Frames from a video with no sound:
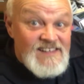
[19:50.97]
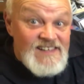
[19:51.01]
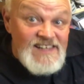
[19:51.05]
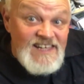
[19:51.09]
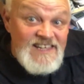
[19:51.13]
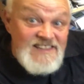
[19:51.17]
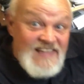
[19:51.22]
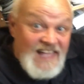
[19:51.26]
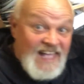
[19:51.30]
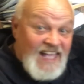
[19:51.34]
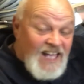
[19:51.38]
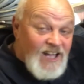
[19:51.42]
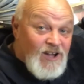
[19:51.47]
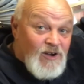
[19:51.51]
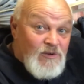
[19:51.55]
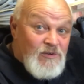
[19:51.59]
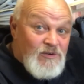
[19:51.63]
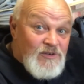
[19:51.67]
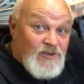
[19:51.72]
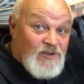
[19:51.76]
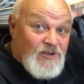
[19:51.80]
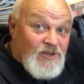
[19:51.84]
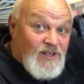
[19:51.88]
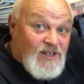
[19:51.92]
is how
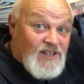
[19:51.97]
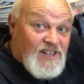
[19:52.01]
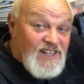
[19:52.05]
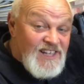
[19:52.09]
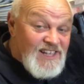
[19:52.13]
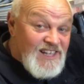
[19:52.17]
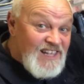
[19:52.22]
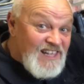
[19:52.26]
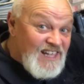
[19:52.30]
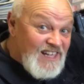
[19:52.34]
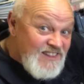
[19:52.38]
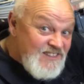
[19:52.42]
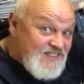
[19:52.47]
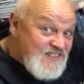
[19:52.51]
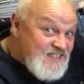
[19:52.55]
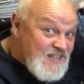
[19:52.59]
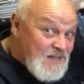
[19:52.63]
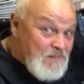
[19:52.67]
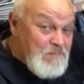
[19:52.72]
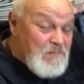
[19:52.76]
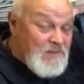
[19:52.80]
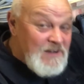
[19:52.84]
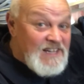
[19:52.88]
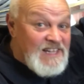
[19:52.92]

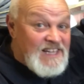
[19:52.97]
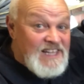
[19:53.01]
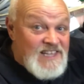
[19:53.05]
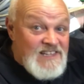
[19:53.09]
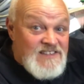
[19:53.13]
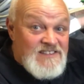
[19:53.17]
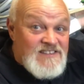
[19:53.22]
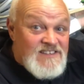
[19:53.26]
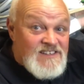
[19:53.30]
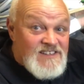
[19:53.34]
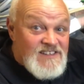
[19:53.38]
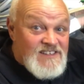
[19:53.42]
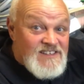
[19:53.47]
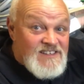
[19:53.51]
simple it is